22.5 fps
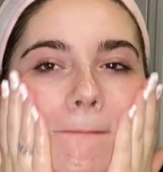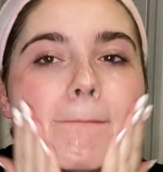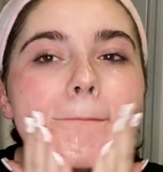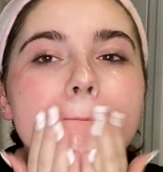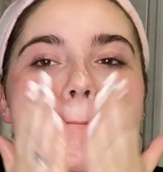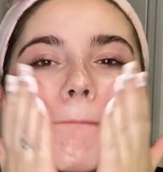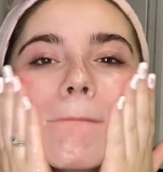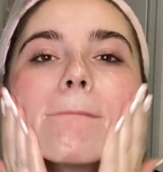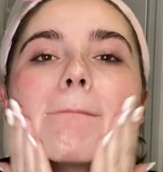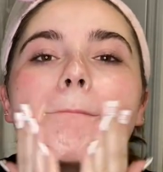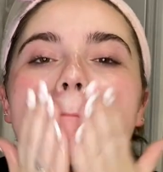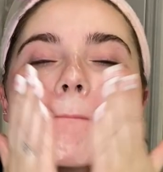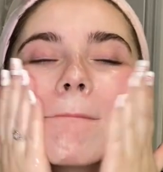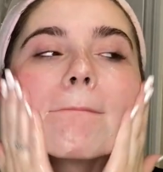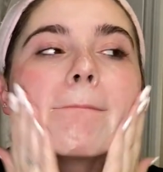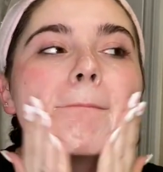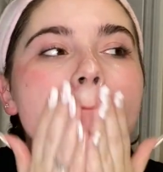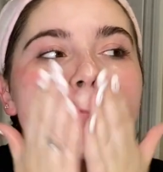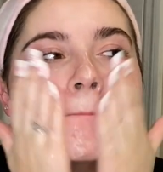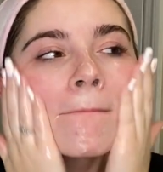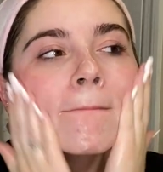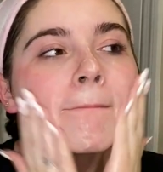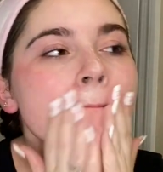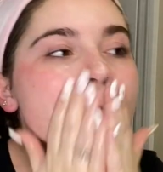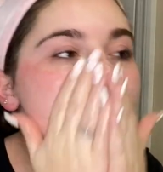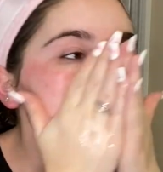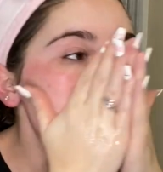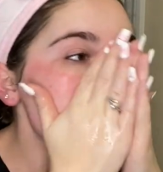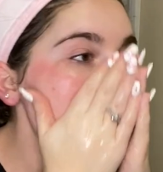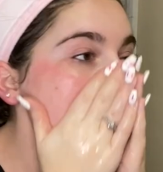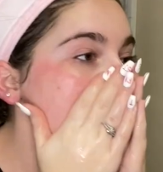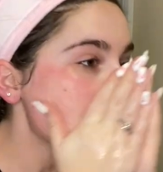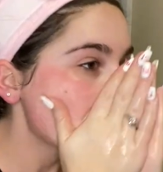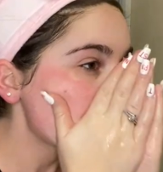Also, for people with
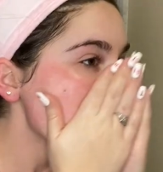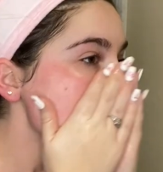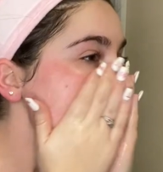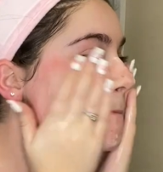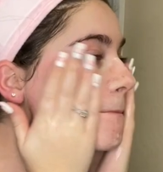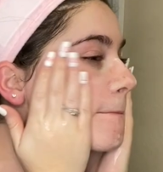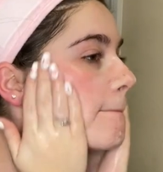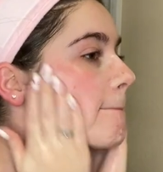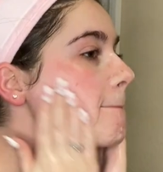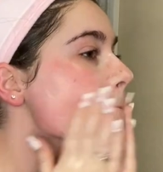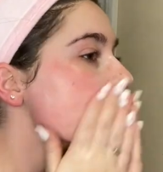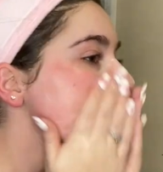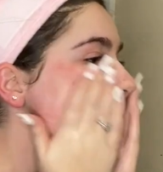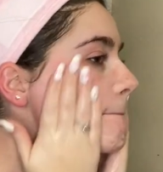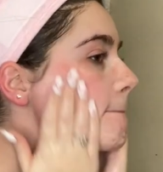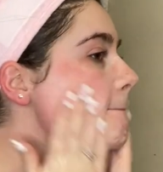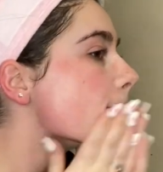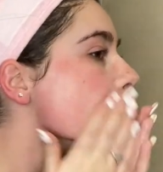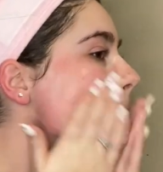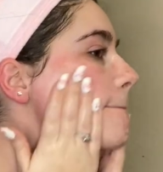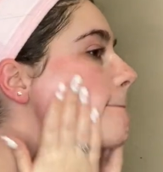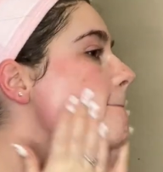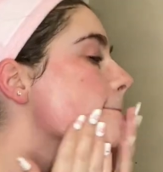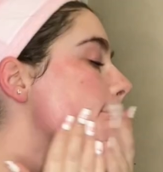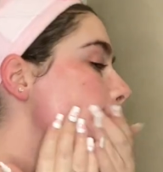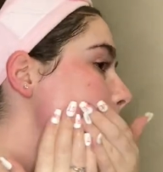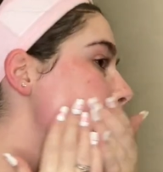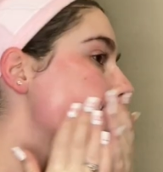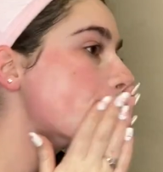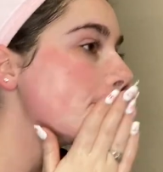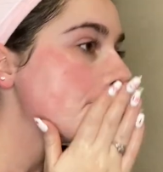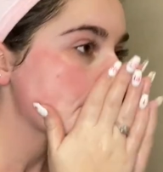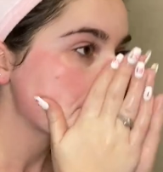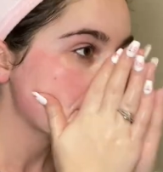sensitive skin, I have
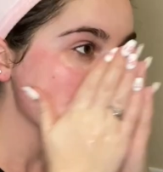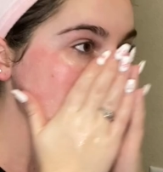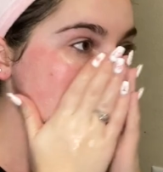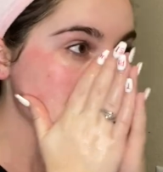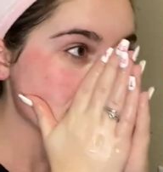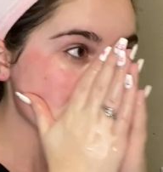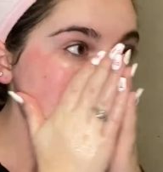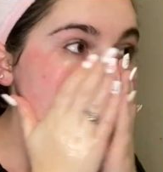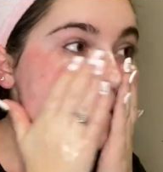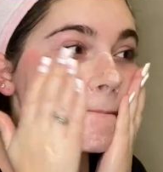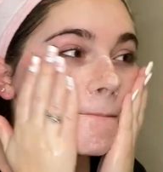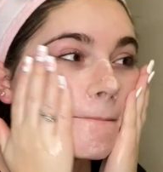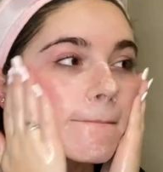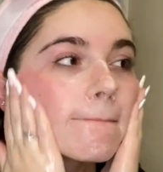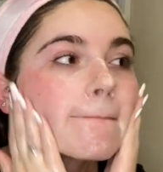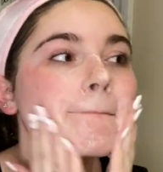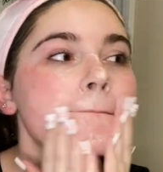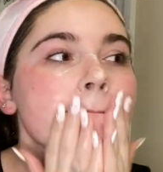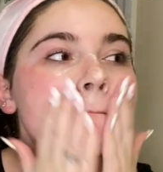sensitive skin as well, and